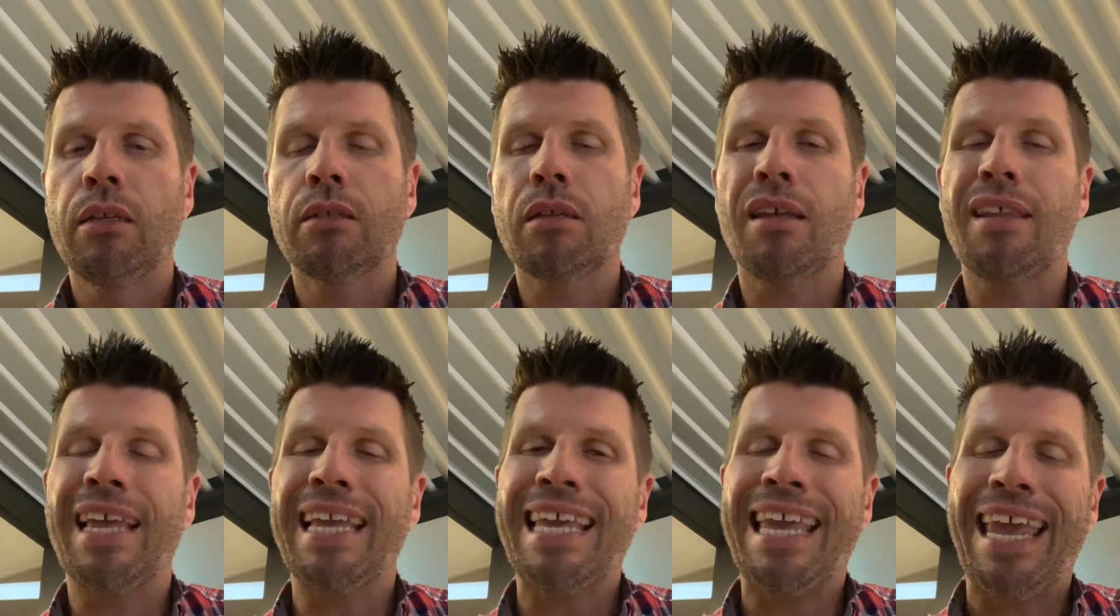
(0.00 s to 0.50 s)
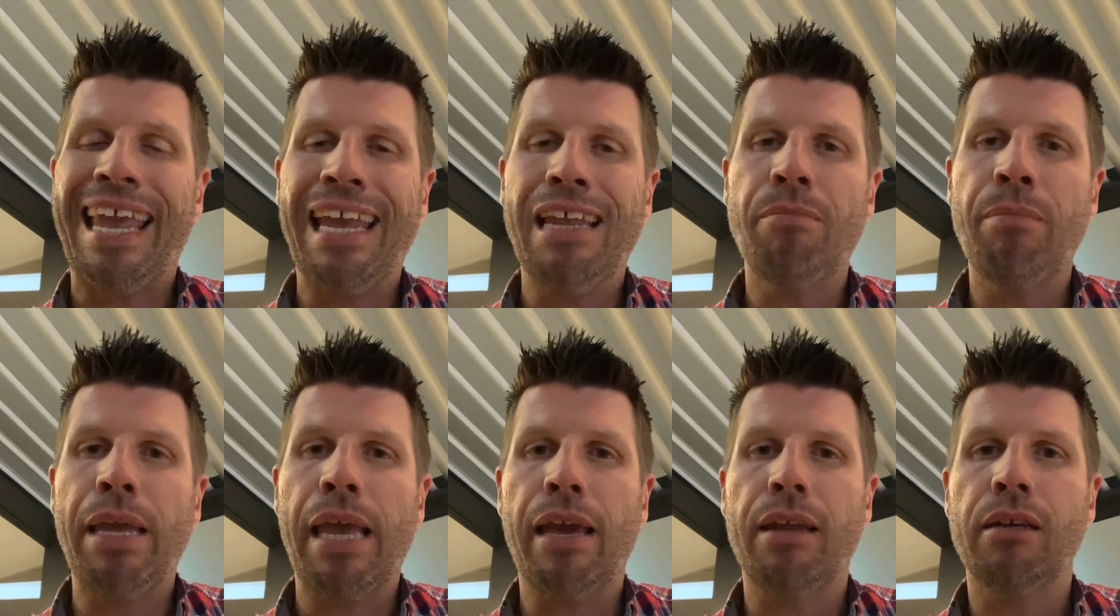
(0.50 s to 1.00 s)
So they
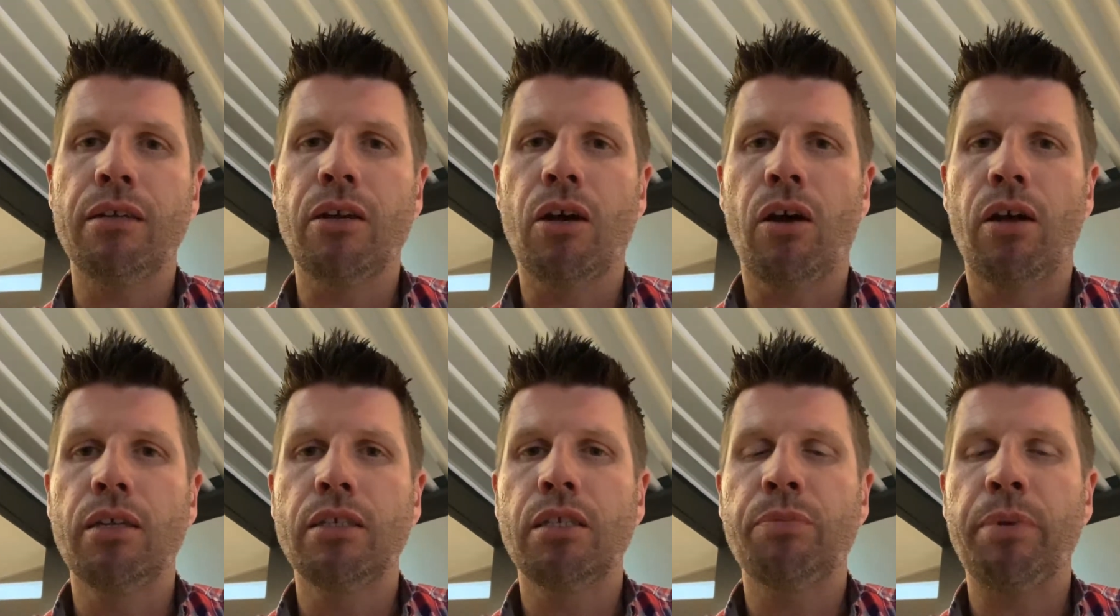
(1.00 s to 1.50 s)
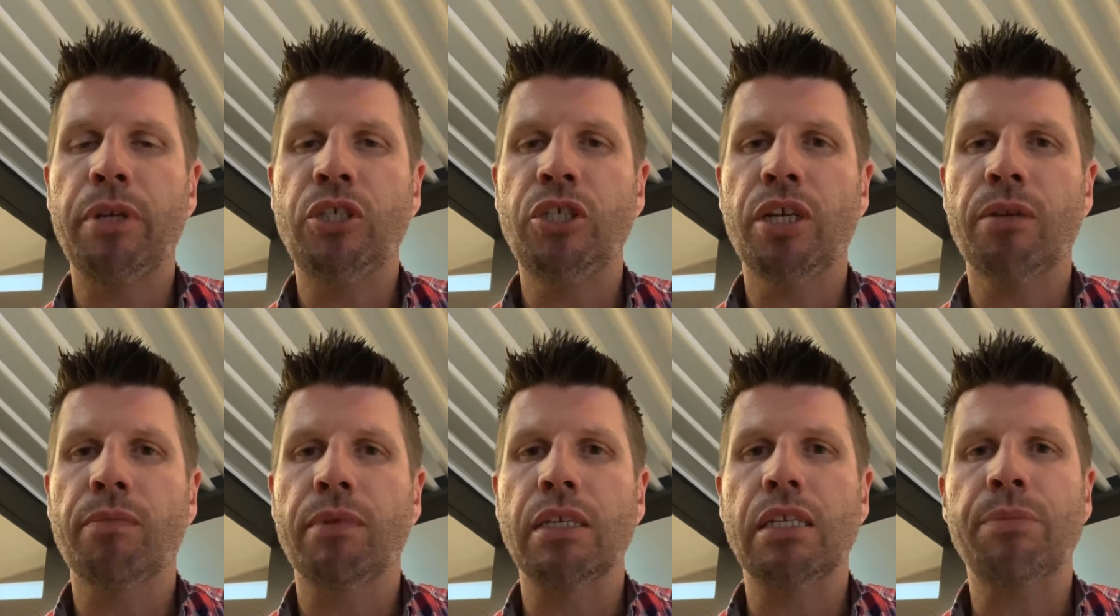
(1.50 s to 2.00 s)
can be anodized, but
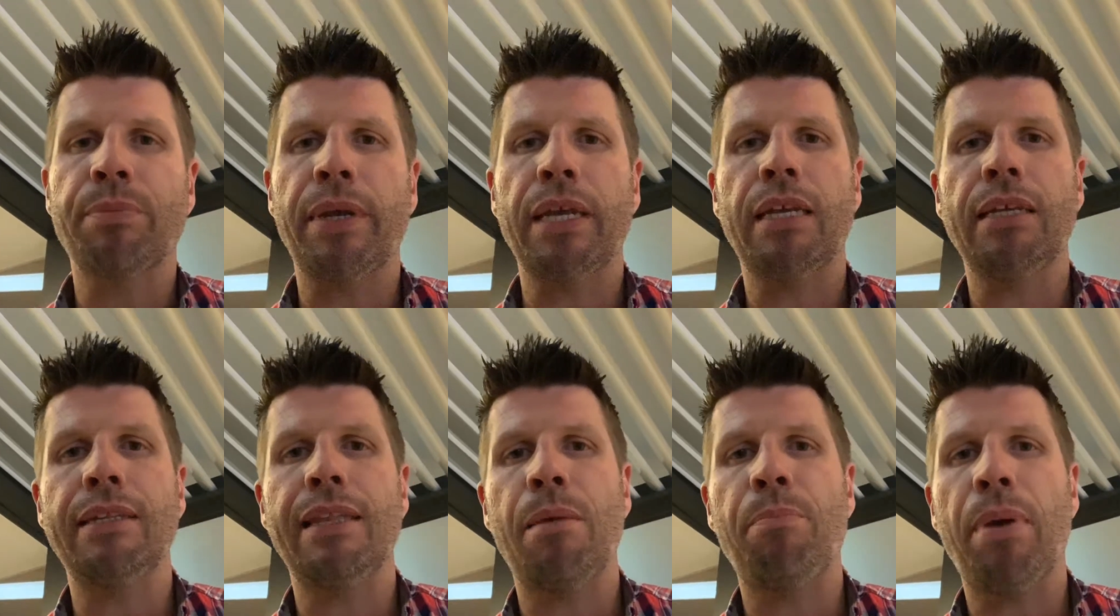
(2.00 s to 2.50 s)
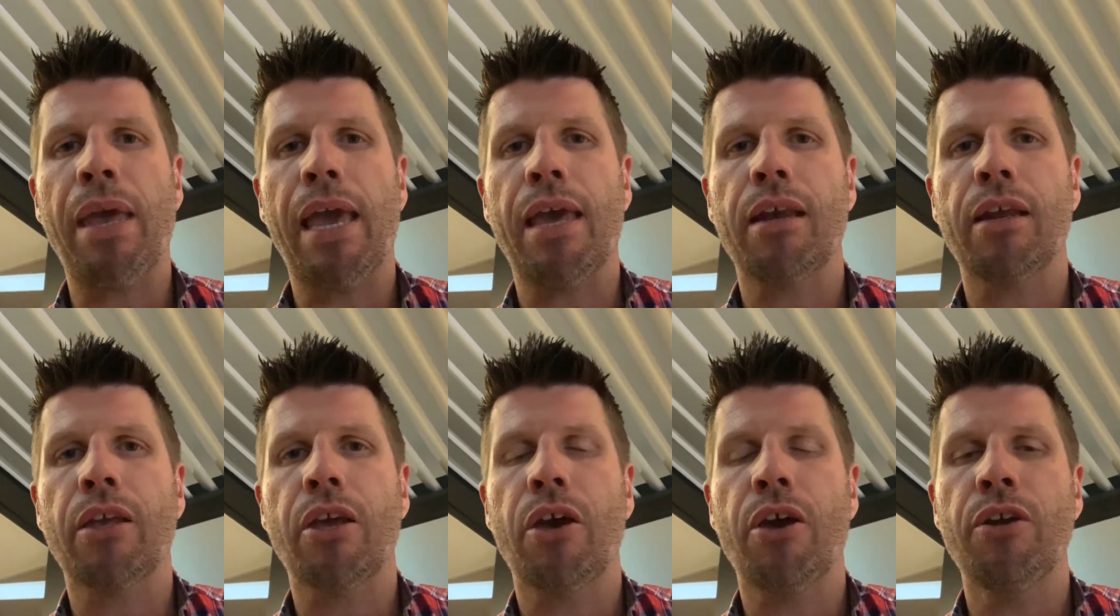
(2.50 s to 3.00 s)
generally speaking, they're
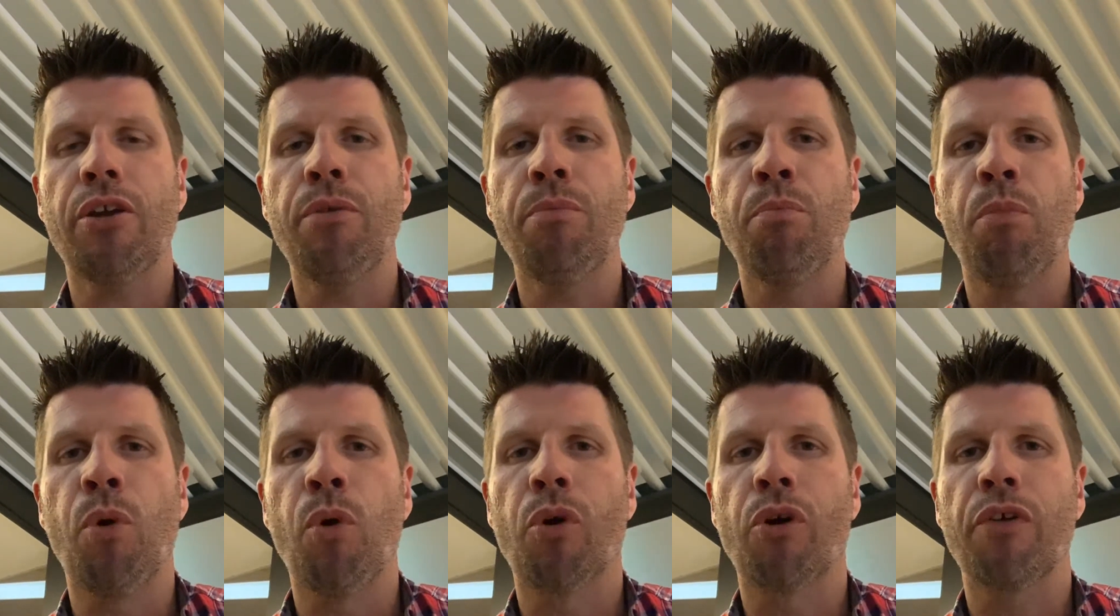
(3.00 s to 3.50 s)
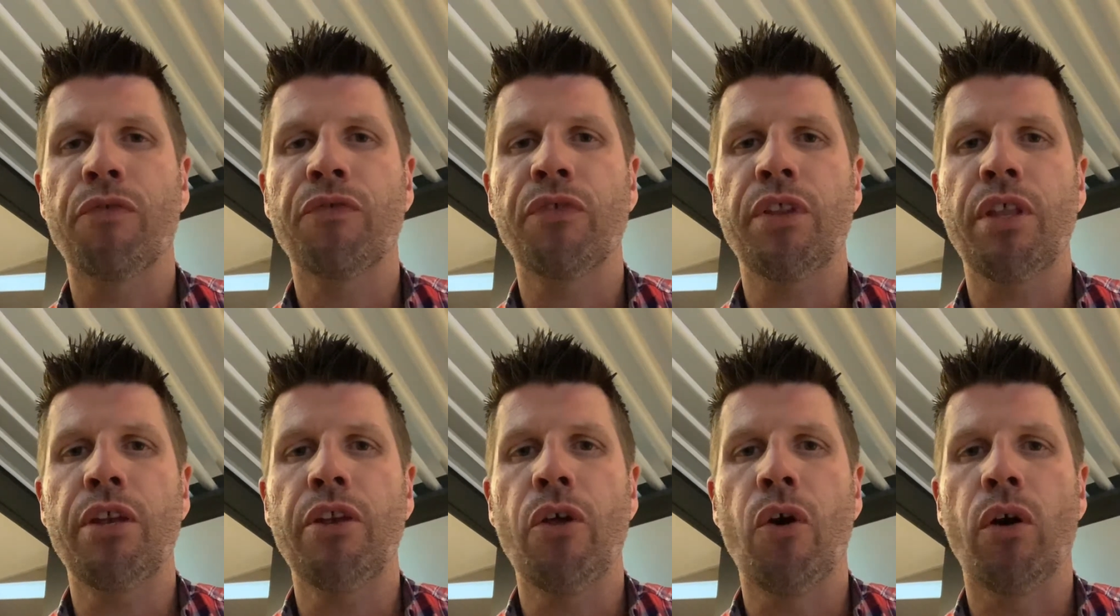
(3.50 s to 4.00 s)
powder coated more
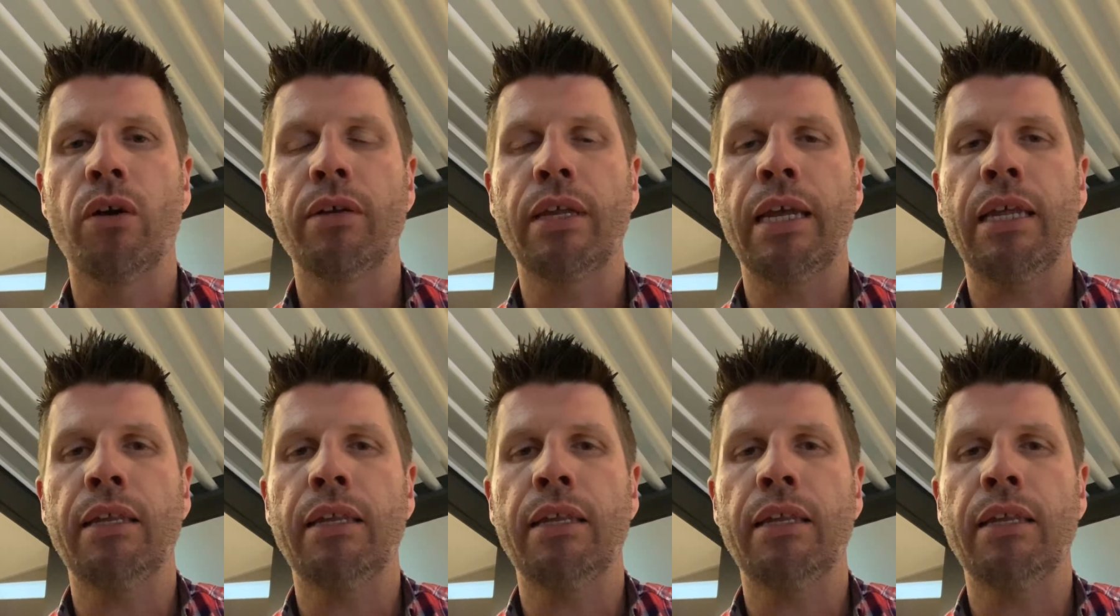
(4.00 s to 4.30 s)
often than not.